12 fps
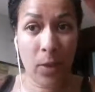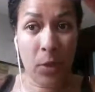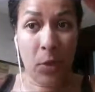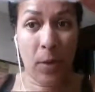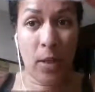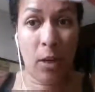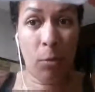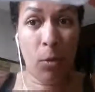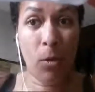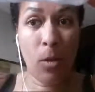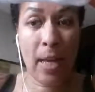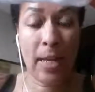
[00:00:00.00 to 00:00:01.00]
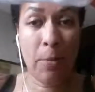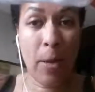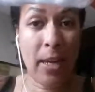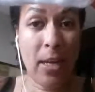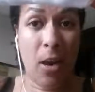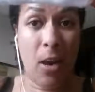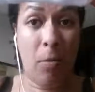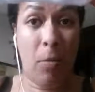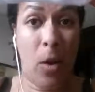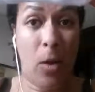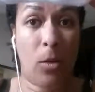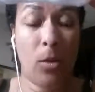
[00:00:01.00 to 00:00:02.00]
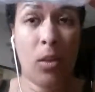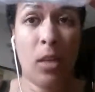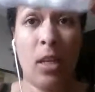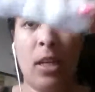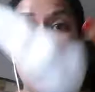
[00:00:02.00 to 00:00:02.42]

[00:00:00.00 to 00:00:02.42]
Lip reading: So you can unroll any cotton balls